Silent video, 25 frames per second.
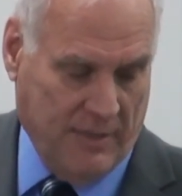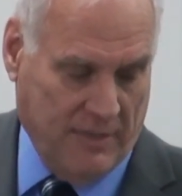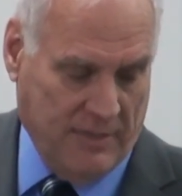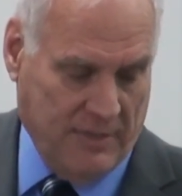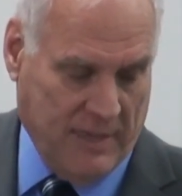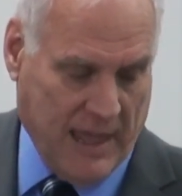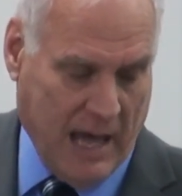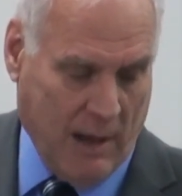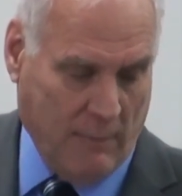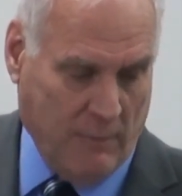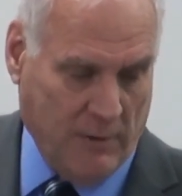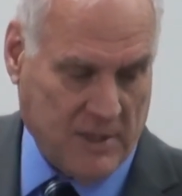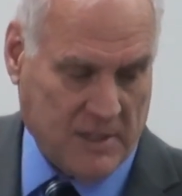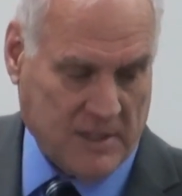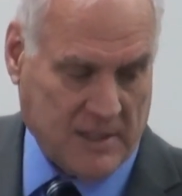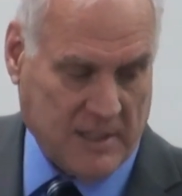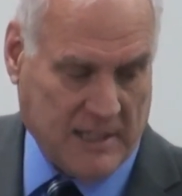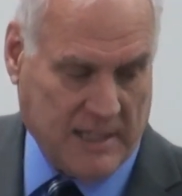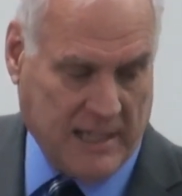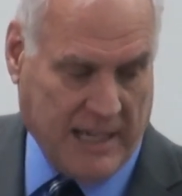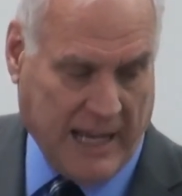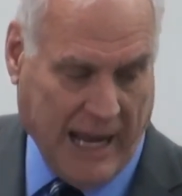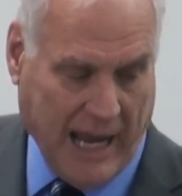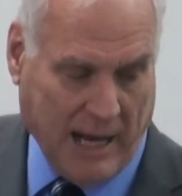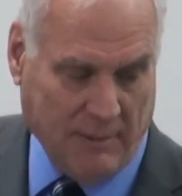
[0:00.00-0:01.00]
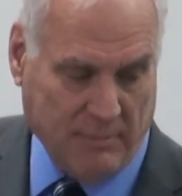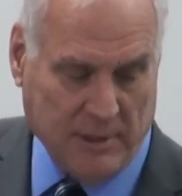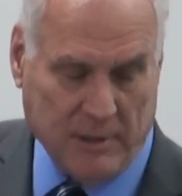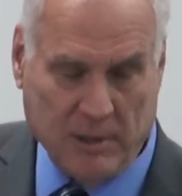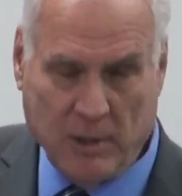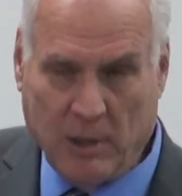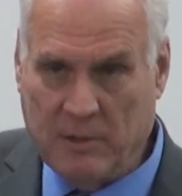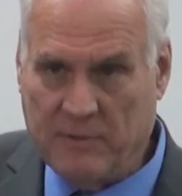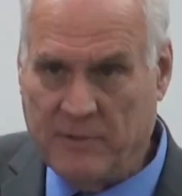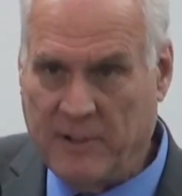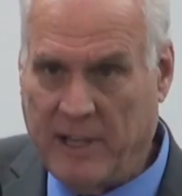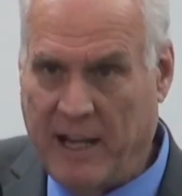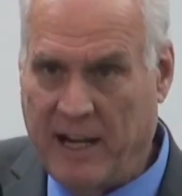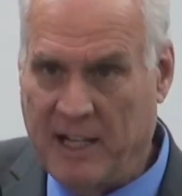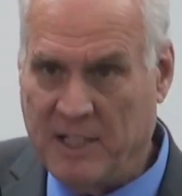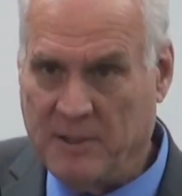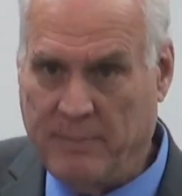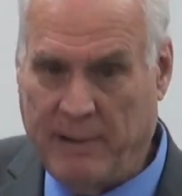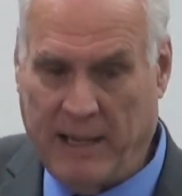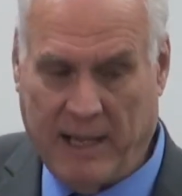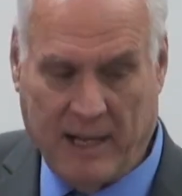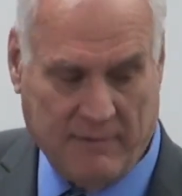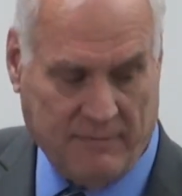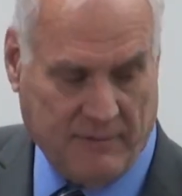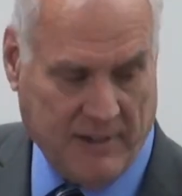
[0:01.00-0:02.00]
That which can be known of God is
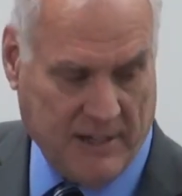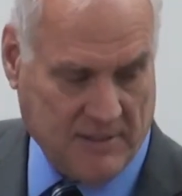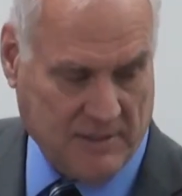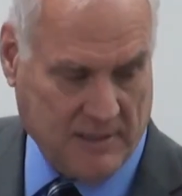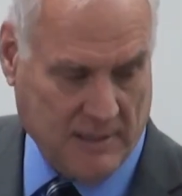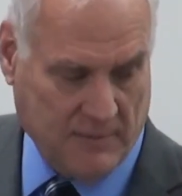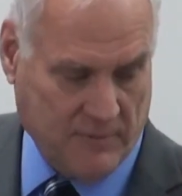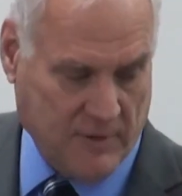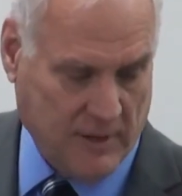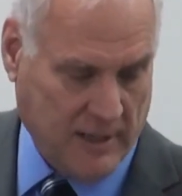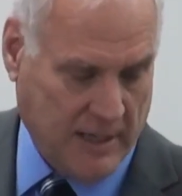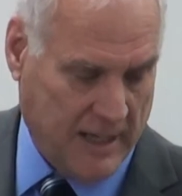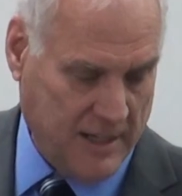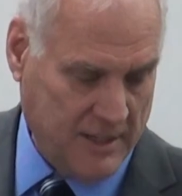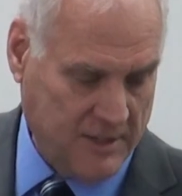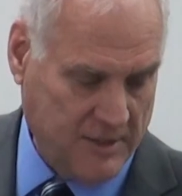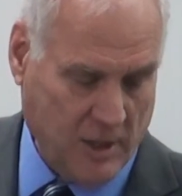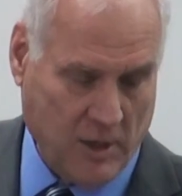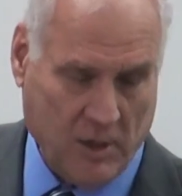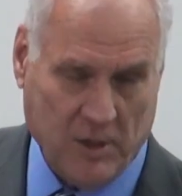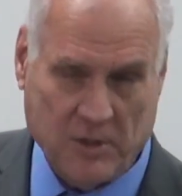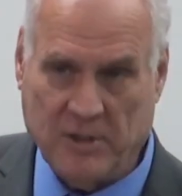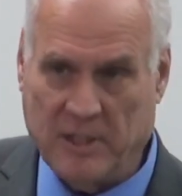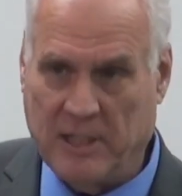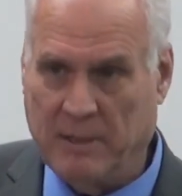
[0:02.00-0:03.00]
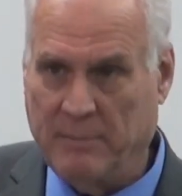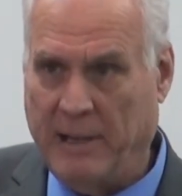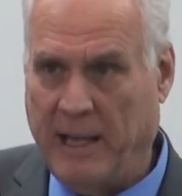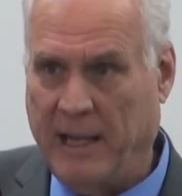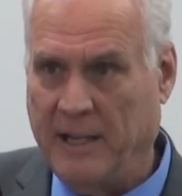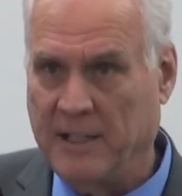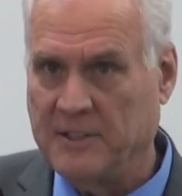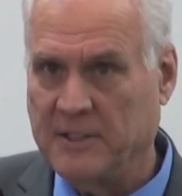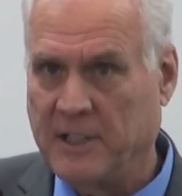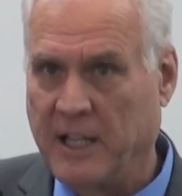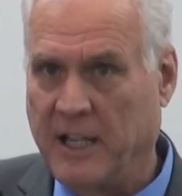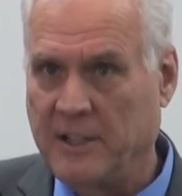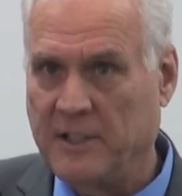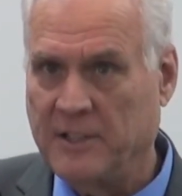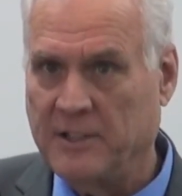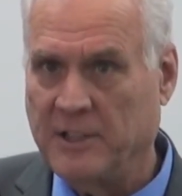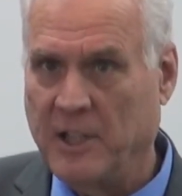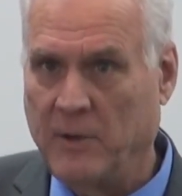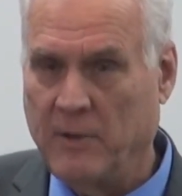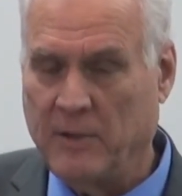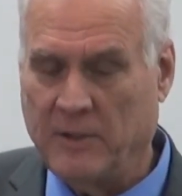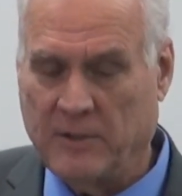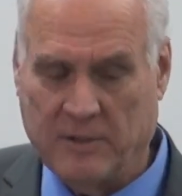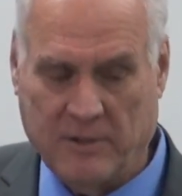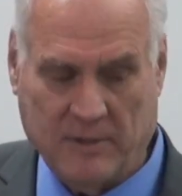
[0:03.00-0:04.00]
manifest them, for God showed it to them. How does God
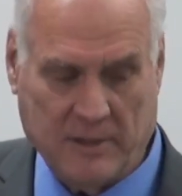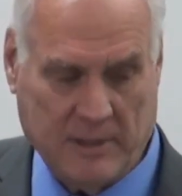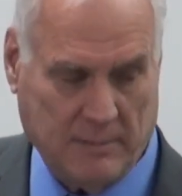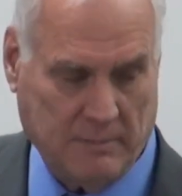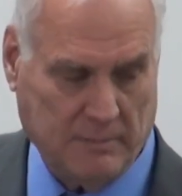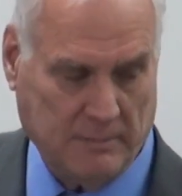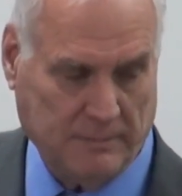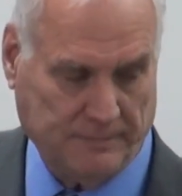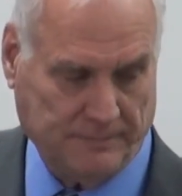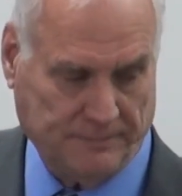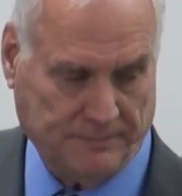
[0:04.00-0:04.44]
show it to them?